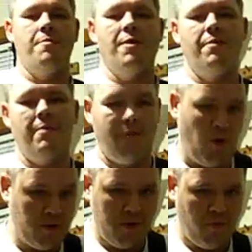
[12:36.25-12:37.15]
But my
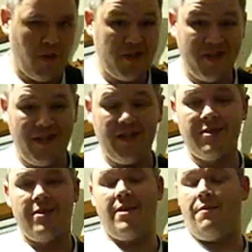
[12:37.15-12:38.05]
first impression
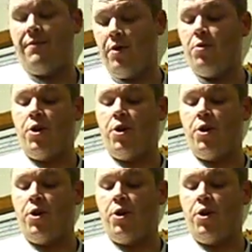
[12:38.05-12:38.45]
is they feel